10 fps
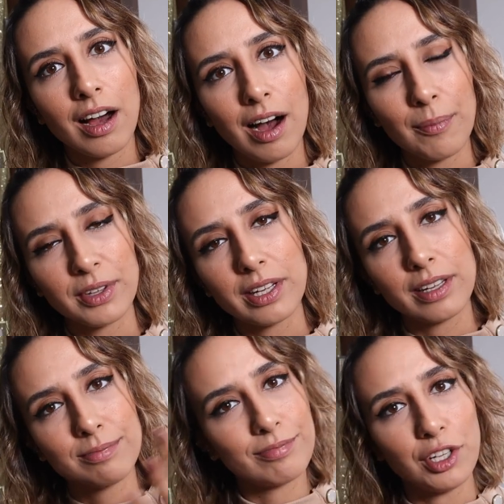um,
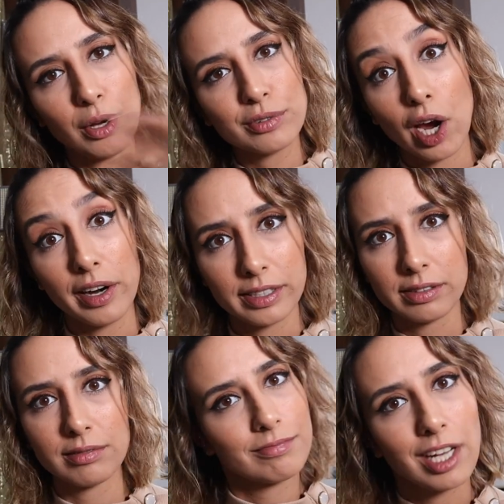the, you know,
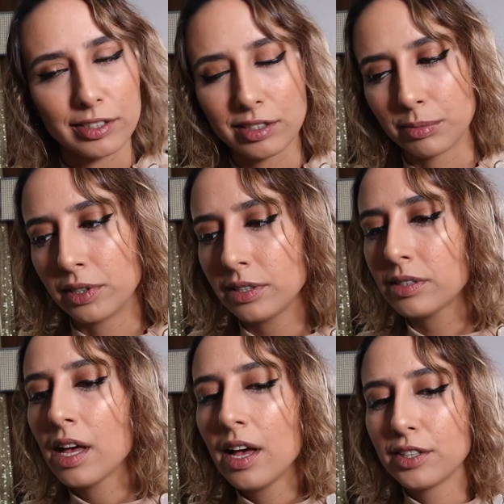target
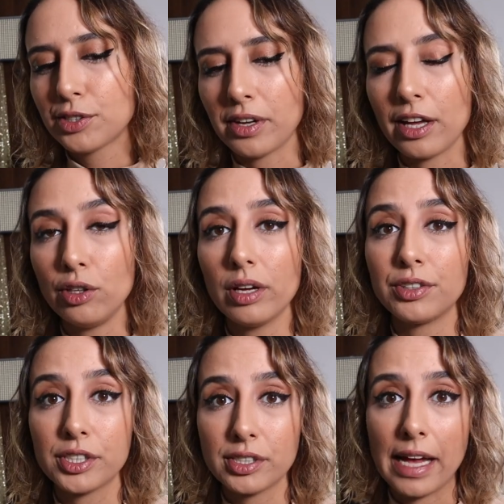customers so that you
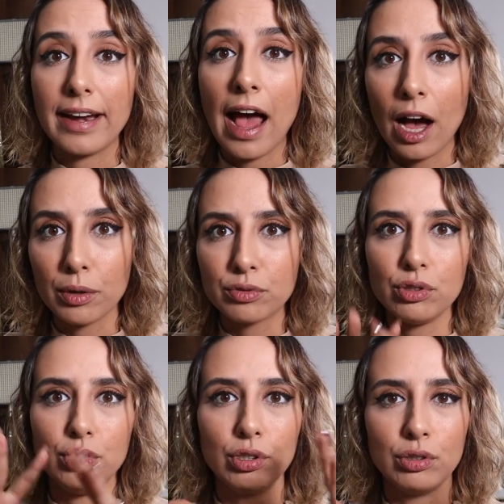understand how
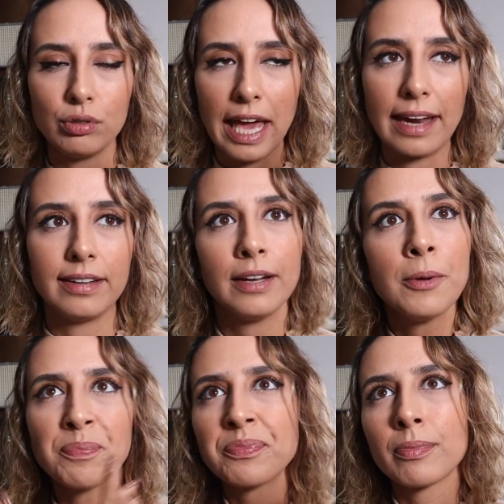to, you can
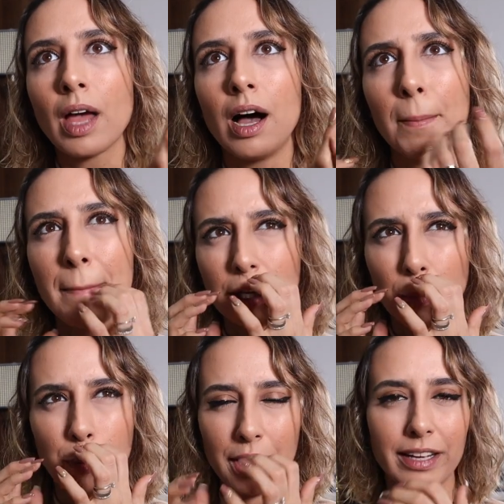um, make
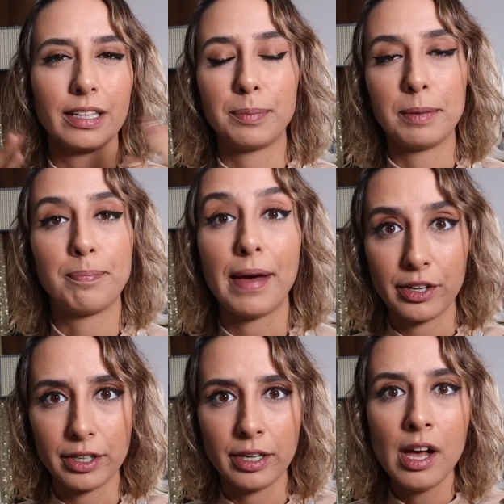your product a little bit
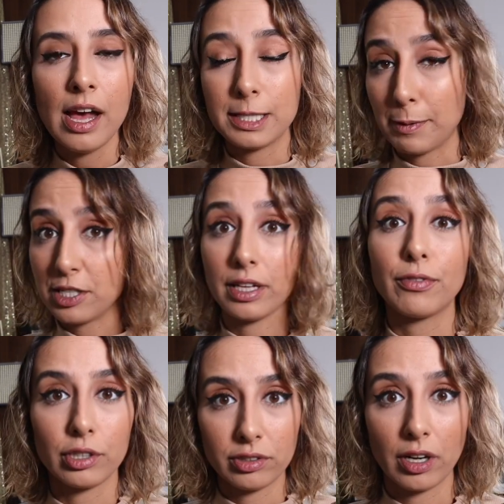better, especially
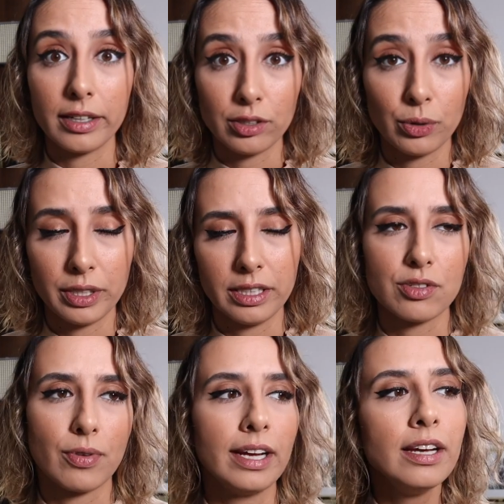for a target
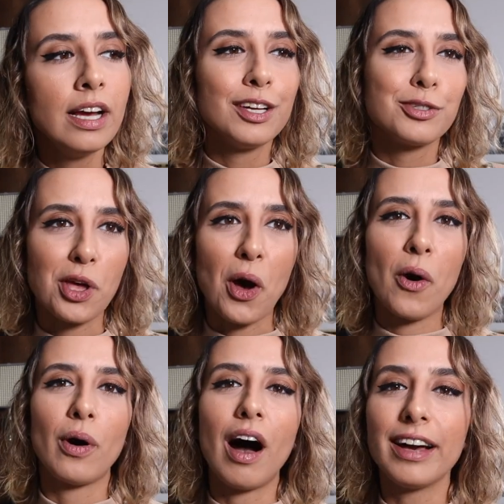audience, right?
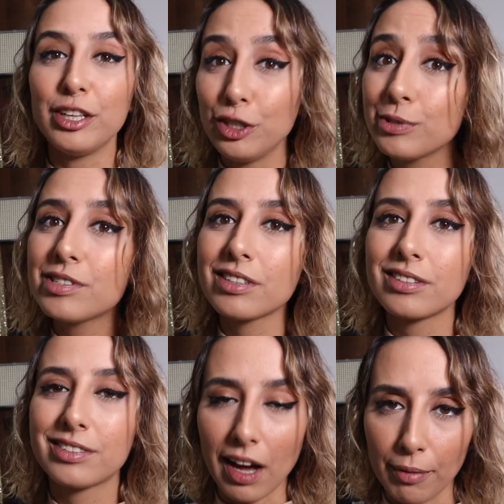So I use
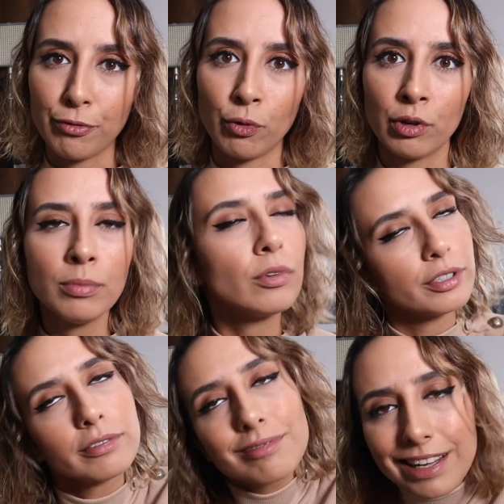Typeform
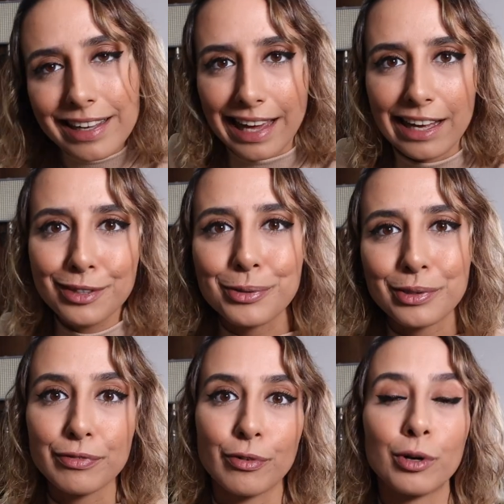or again
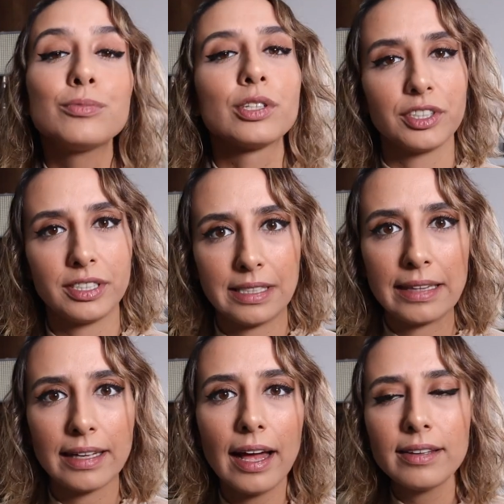Google Form to
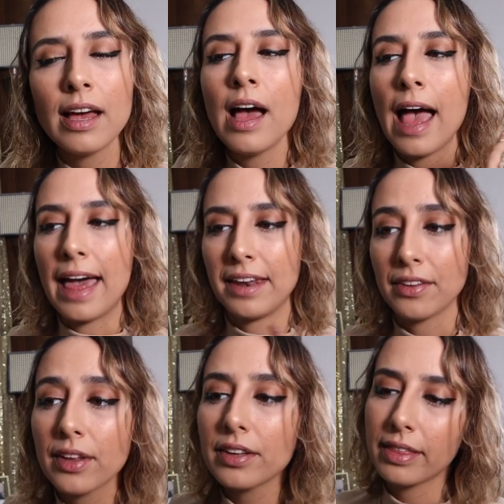understand that. And
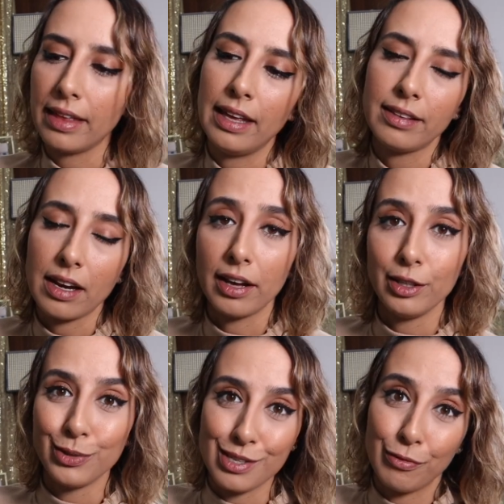another thing that I
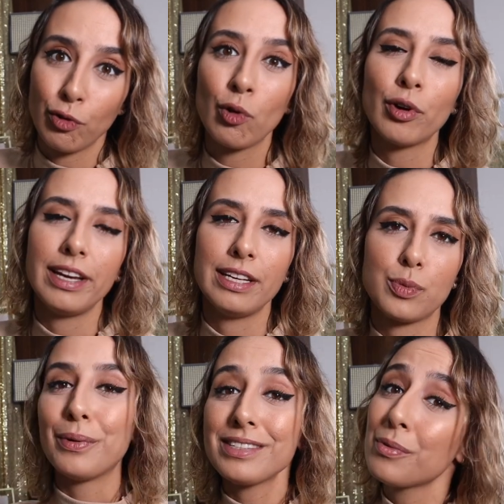use it for
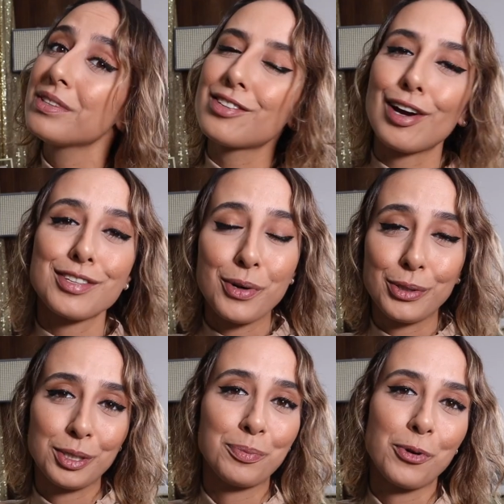is when someone starts a
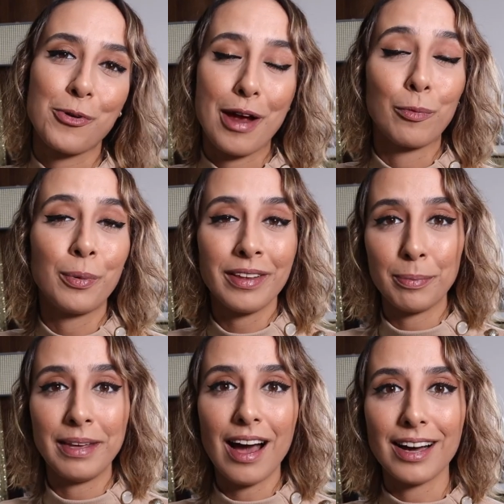coaching program
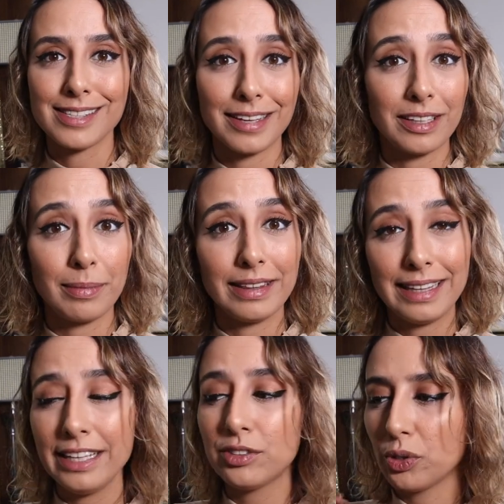with me, I send them a
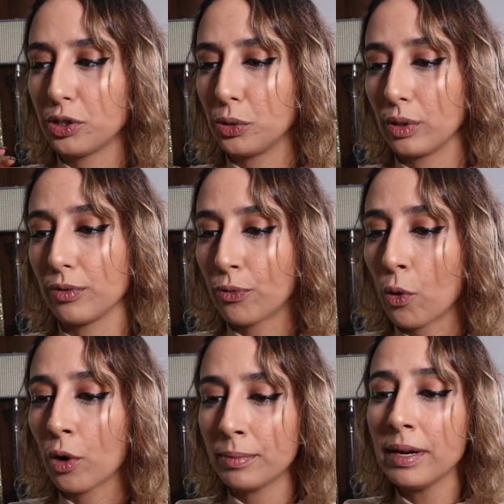link to a Google
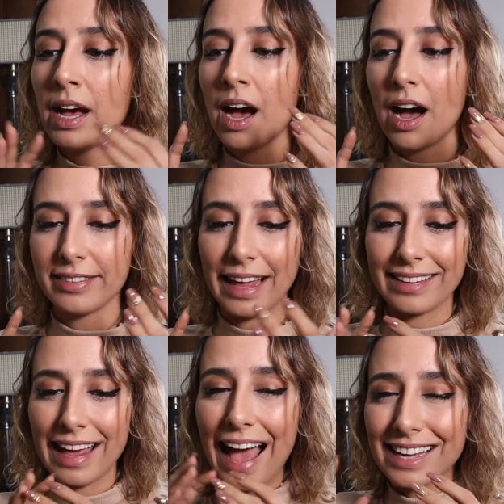Form
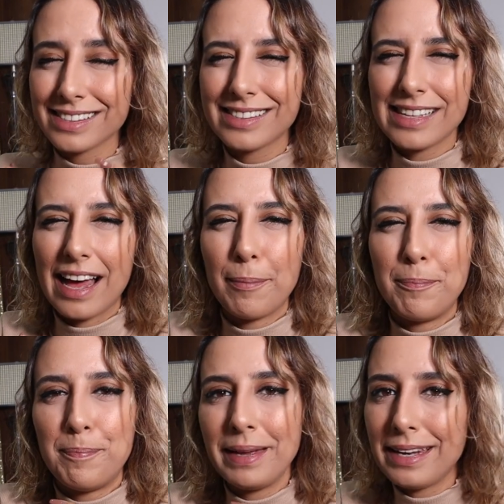that asks a
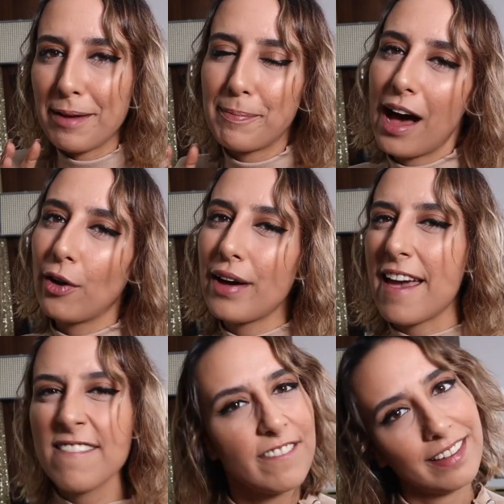bit about
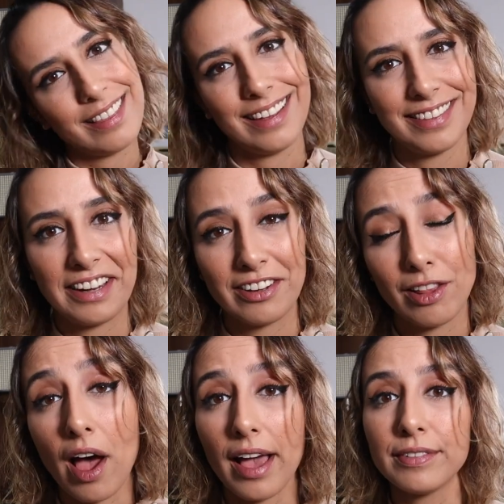everything in their
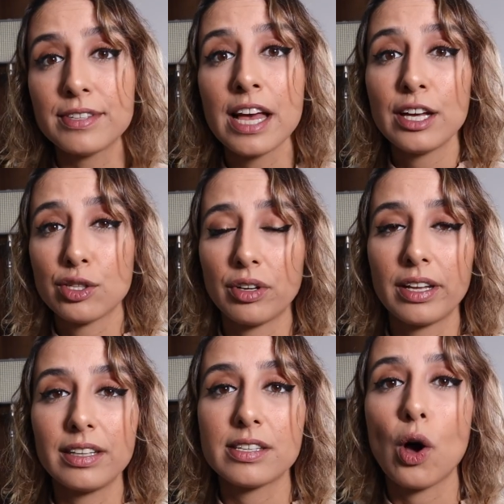lives so
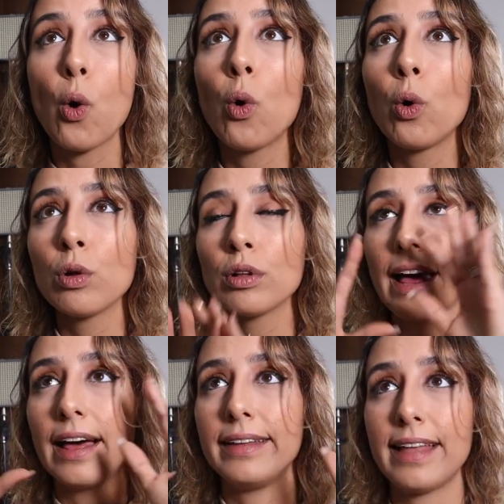that it's a
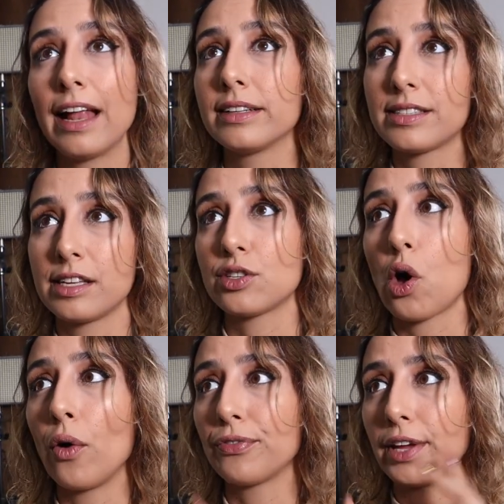whole analysis
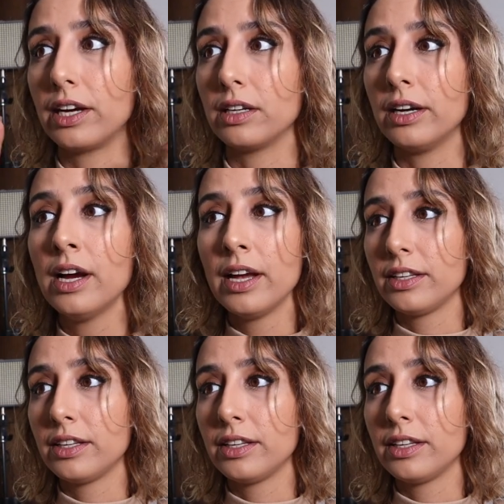of their